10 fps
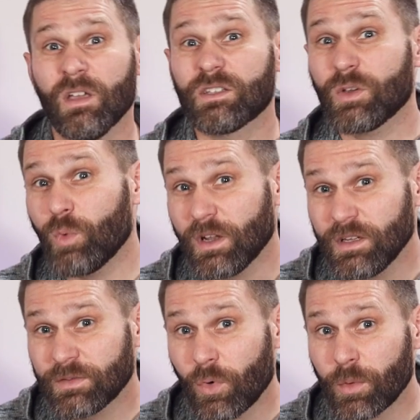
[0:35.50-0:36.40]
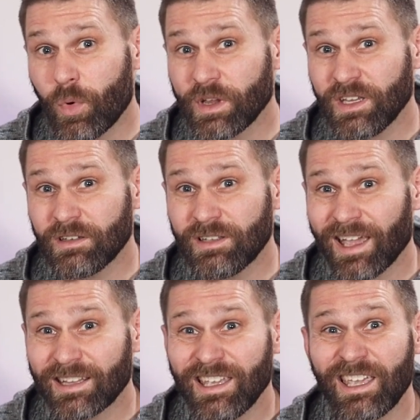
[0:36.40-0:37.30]
So what is four-point needle
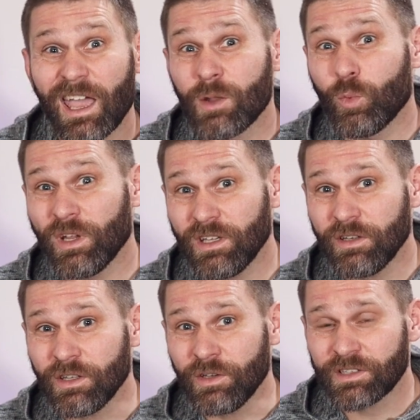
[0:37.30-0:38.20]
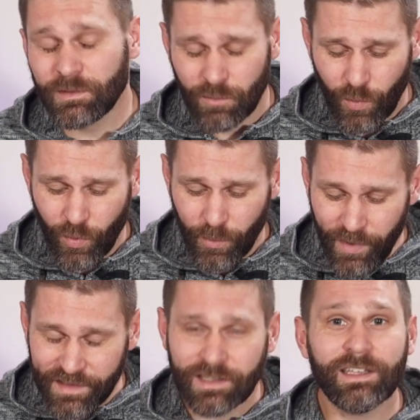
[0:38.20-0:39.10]
technique and when do you use it? Well,
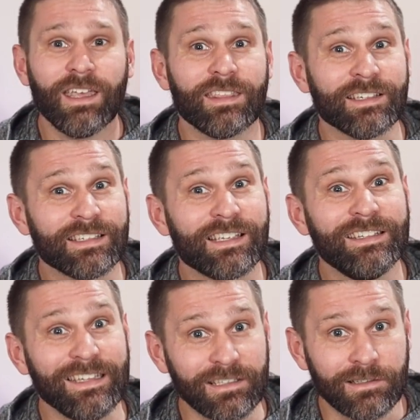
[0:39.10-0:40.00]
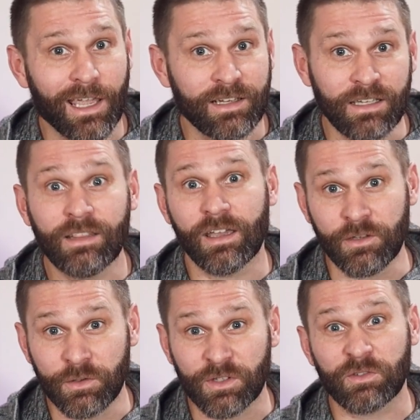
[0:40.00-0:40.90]
basically, this is a needle technique that
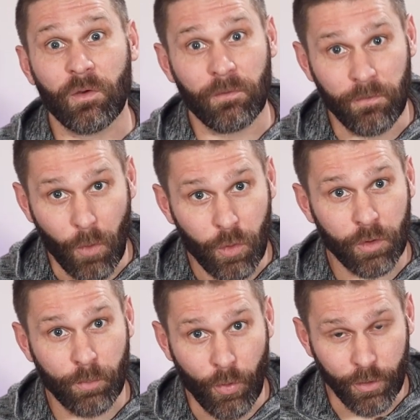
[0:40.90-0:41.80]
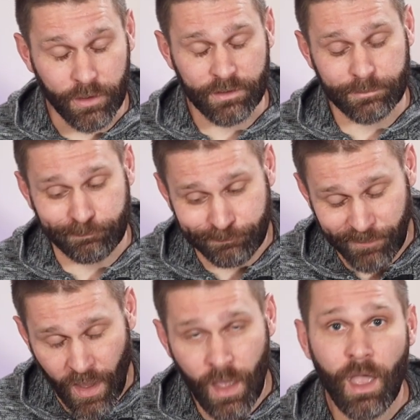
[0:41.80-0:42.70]
uses 4 points.
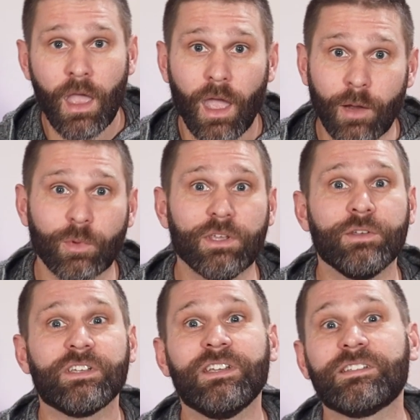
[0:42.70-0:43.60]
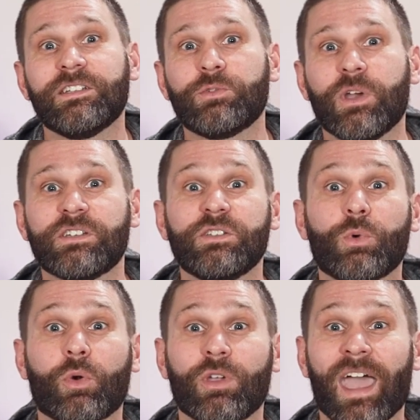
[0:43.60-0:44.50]
And we use it in situations
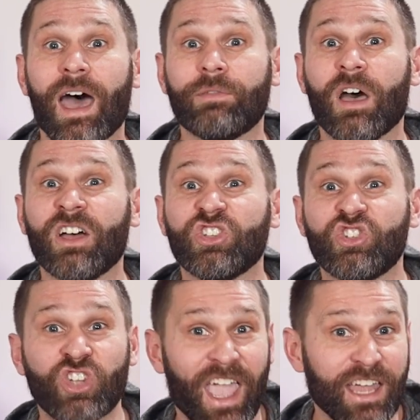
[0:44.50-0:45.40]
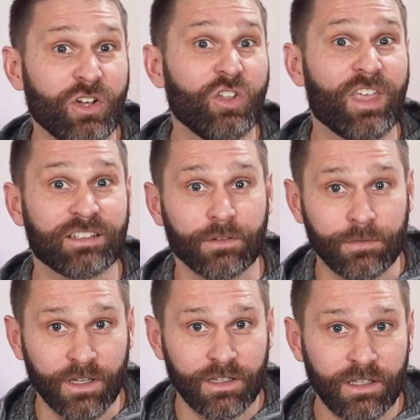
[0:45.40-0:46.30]
where we have a channel that's
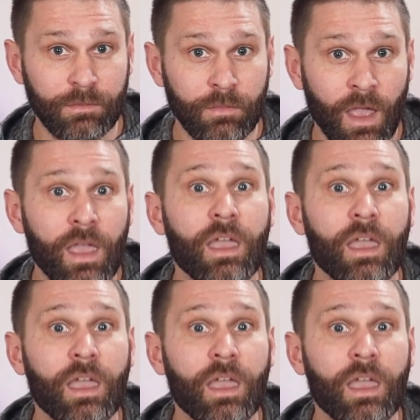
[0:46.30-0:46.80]
afflicted